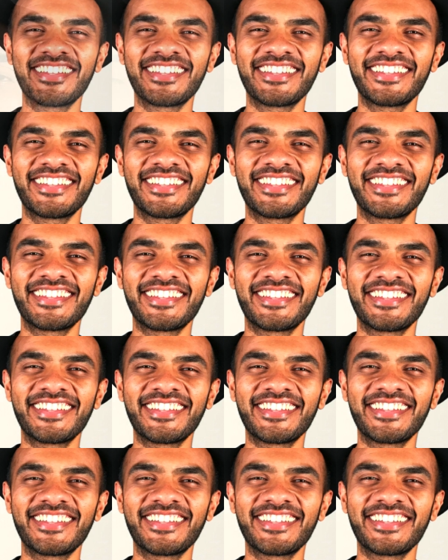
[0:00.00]

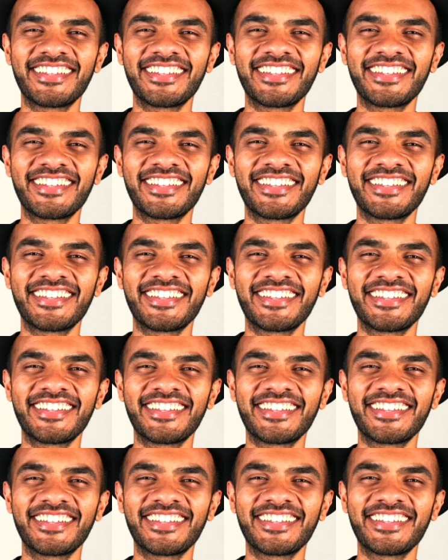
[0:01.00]

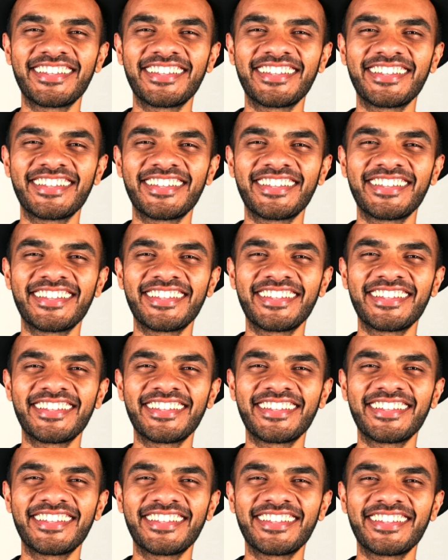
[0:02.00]

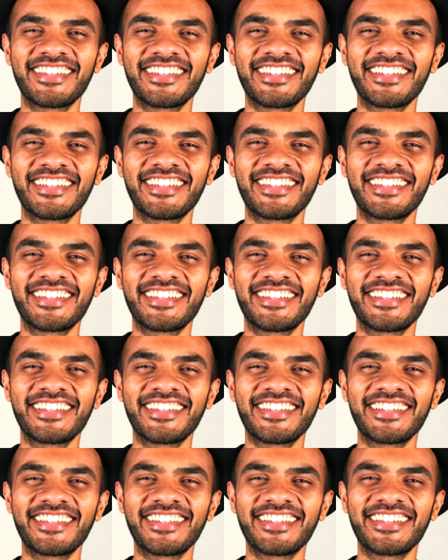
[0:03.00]

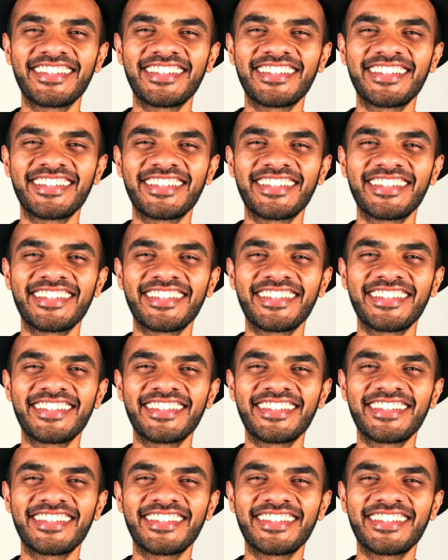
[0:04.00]

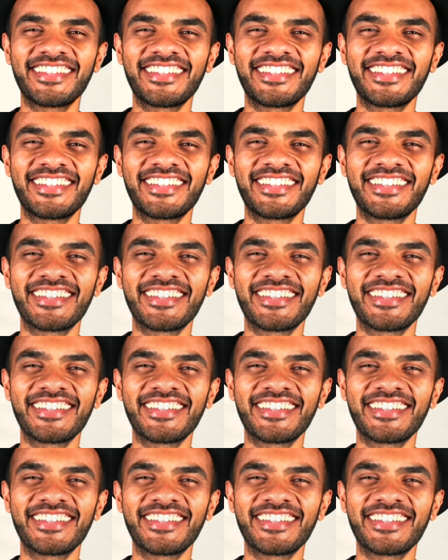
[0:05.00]
Nobody speaks.